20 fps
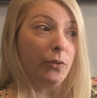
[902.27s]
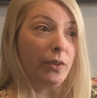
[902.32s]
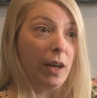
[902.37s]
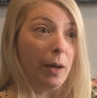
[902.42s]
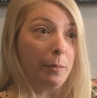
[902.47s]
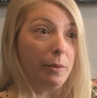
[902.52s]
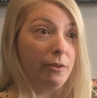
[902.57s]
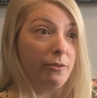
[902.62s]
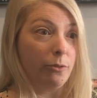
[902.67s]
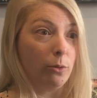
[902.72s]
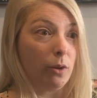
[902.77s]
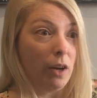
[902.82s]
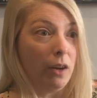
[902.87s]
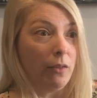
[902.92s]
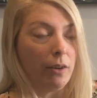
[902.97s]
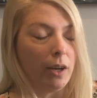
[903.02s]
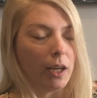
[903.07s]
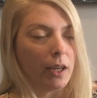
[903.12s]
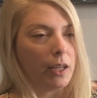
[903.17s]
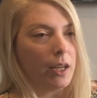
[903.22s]
that before, I
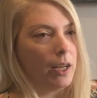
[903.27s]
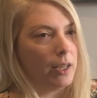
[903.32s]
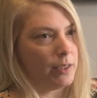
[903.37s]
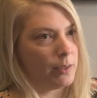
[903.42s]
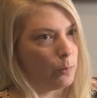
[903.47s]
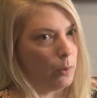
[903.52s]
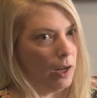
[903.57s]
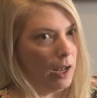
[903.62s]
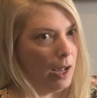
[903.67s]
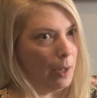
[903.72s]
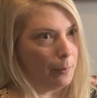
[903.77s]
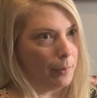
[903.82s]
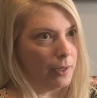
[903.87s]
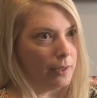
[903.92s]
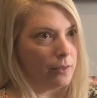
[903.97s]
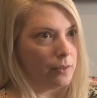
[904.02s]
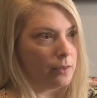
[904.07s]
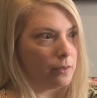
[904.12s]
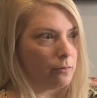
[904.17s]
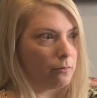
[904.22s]
recognized what
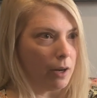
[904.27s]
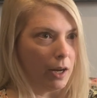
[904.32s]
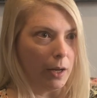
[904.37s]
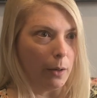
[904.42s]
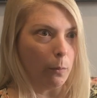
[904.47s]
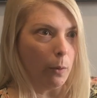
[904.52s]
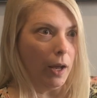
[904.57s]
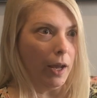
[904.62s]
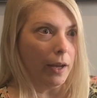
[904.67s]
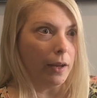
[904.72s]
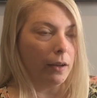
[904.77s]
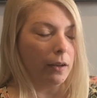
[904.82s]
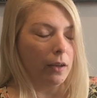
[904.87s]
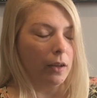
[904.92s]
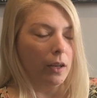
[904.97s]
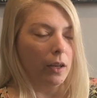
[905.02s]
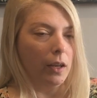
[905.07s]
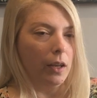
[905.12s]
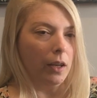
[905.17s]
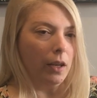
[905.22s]
happened right away.
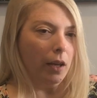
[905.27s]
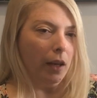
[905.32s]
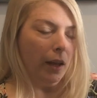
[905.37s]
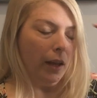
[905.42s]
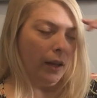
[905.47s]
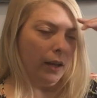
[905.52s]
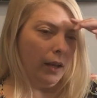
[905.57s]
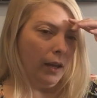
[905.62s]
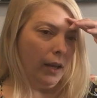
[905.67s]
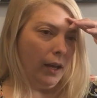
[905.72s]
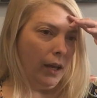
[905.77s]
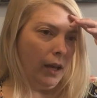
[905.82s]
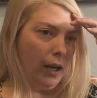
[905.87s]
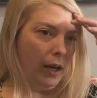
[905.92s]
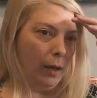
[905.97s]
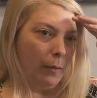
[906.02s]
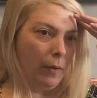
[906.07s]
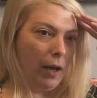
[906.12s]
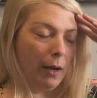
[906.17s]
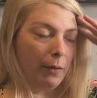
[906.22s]

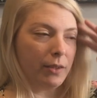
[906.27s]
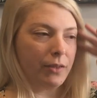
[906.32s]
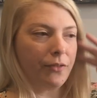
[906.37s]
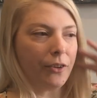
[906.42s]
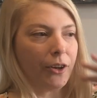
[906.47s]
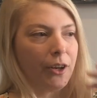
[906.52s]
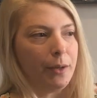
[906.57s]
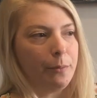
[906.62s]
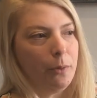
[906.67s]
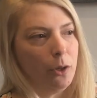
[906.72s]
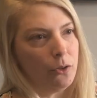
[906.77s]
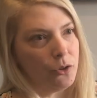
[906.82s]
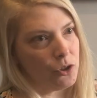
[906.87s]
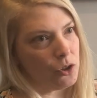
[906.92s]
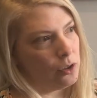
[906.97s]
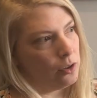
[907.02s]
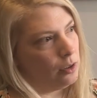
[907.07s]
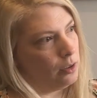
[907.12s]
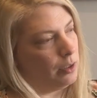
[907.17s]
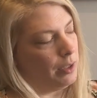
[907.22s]
I was very
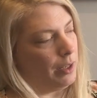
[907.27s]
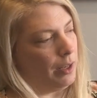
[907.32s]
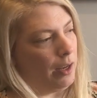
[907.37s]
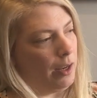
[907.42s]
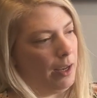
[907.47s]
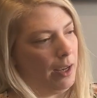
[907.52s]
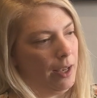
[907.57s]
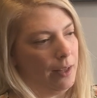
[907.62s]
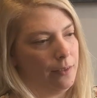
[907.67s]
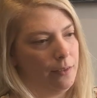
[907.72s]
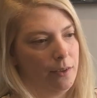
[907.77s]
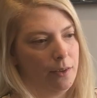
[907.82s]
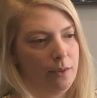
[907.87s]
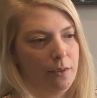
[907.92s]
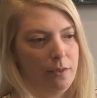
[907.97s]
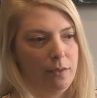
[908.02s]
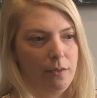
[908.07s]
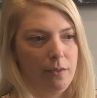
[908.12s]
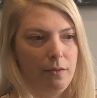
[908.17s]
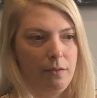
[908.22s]
emotional, and I had
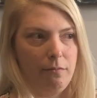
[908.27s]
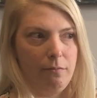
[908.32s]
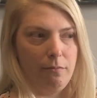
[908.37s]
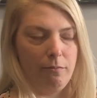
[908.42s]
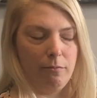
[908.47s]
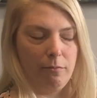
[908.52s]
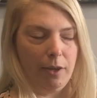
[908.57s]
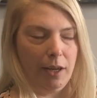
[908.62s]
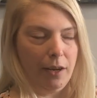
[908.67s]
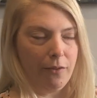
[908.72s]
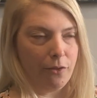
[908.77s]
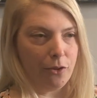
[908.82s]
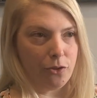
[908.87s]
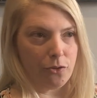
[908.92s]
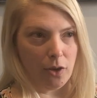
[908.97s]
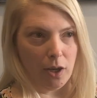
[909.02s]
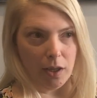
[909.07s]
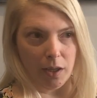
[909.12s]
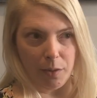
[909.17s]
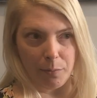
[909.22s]
the whatever
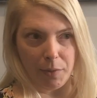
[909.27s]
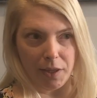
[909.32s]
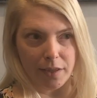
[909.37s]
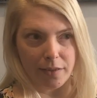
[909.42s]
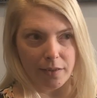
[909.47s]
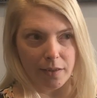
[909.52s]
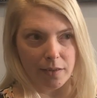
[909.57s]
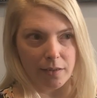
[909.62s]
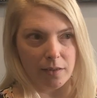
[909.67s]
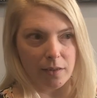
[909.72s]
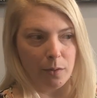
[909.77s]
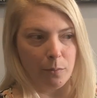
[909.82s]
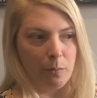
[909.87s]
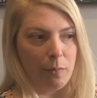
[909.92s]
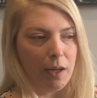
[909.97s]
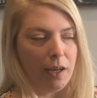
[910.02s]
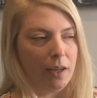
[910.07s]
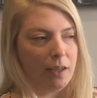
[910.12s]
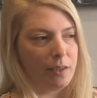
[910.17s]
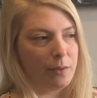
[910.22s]
drug in my system.
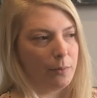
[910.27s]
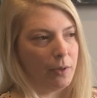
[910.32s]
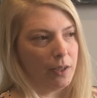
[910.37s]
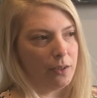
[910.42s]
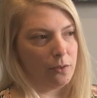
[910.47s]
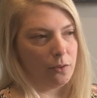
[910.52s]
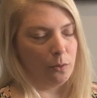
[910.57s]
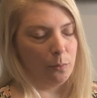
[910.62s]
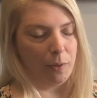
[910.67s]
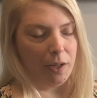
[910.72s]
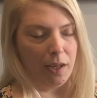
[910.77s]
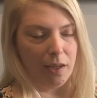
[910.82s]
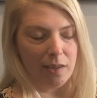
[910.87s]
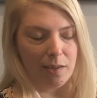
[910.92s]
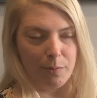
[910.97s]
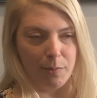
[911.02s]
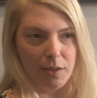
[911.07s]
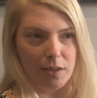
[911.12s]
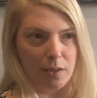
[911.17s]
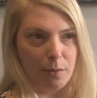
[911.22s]
I told my
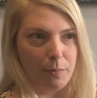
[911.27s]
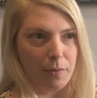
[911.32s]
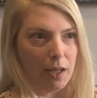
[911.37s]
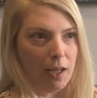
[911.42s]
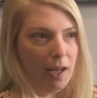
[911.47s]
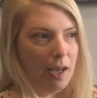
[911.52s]
husband something